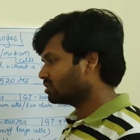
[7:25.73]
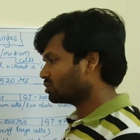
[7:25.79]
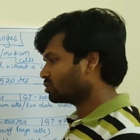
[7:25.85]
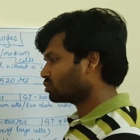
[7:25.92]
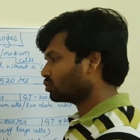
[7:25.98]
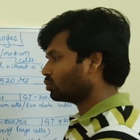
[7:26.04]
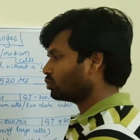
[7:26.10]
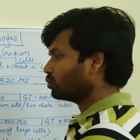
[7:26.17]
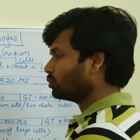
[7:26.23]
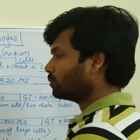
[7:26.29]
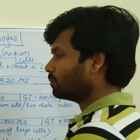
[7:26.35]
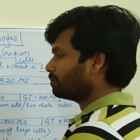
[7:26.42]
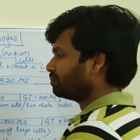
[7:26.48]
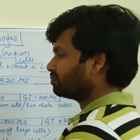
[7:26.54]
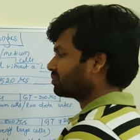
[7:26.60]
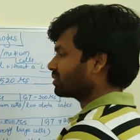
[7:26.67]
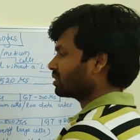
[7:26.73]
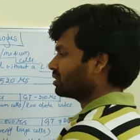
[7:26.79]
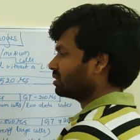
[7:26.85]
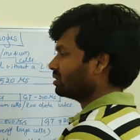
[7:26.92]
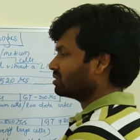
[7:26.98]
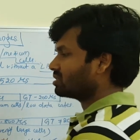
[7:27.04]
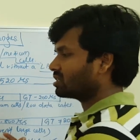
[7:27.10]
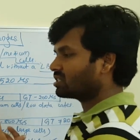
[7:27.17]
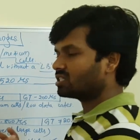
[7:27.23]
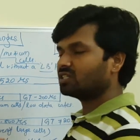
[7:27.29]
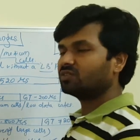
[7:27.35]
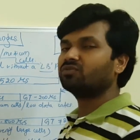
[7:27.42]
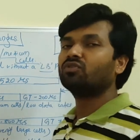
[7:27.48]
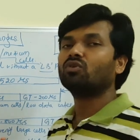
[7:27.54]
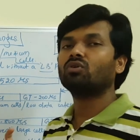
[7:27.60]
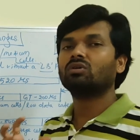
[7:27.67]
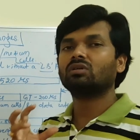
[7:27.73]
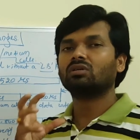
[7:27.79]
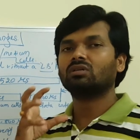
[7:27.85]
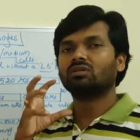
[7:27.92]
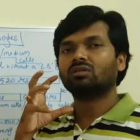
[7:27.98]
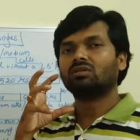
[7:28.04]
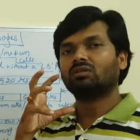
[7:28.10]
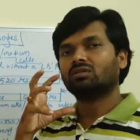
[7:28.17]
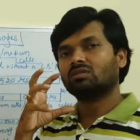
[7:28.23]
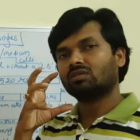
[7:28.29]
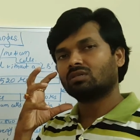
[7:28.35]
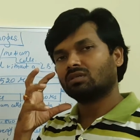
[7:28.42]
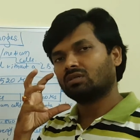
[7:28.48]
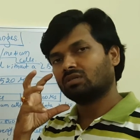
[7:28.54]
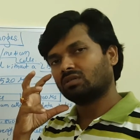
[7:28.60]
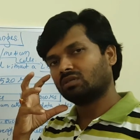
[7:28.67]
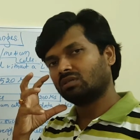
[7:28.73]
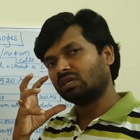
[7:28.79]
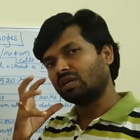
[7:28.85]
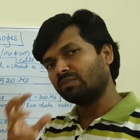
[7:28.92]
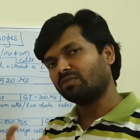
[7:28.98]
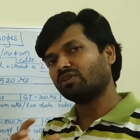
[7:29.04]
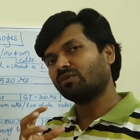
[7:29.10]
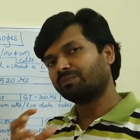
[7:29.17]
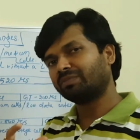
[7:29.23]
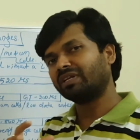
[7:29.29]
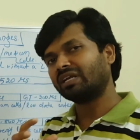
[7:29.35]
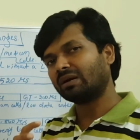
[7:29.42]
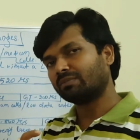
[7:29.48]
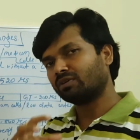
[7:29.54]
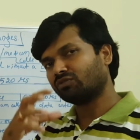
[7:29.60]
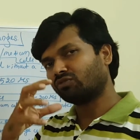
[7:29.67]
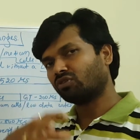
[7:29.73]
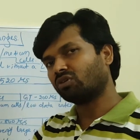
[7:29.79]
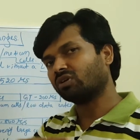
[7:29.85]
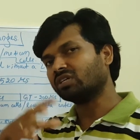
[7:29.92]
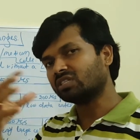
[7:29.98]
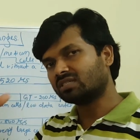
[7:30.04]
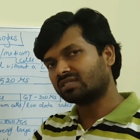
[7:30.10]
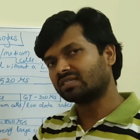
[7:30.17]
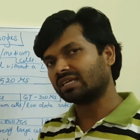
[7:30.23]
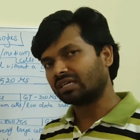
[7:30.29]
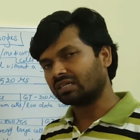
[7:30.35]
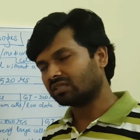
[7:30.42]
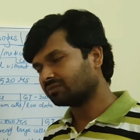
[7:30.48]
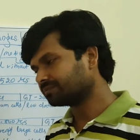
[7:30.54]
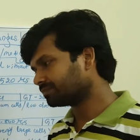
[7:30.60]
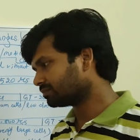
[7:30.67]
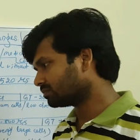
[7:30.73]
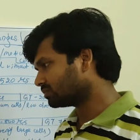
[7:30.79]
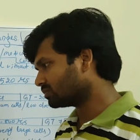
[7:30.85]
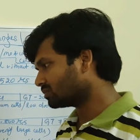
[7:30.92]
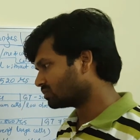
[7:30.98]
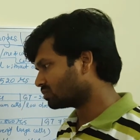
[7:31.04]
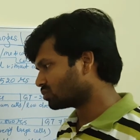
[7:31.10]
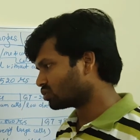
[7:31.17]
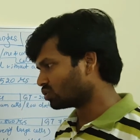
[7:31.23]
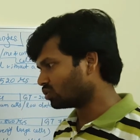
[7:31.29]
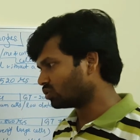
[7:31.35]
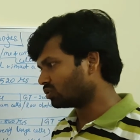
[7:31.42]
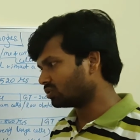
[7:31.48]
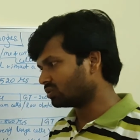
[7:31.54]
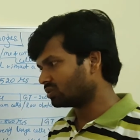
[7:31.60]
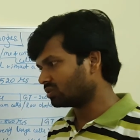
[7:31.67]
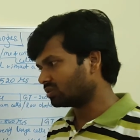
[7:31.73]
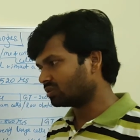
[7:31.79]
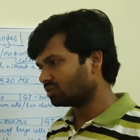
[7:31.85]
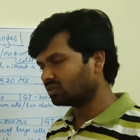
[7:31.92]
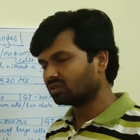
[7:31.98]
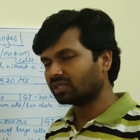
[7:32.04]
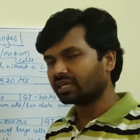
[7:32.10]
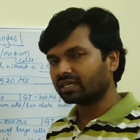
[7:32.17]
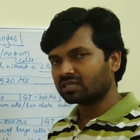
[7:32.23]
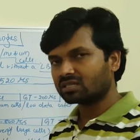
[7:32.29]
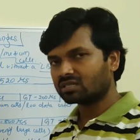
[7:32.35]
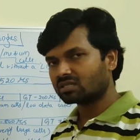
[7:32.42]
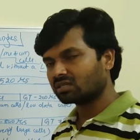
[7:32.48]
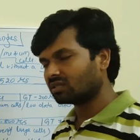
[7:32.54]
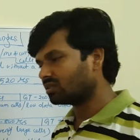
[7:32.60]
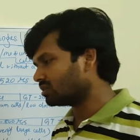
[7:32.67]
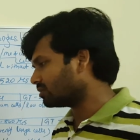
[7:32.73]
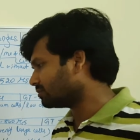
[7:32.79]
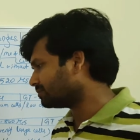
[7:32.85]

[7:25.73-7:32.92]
So 64 number of preamble for each cell, so that is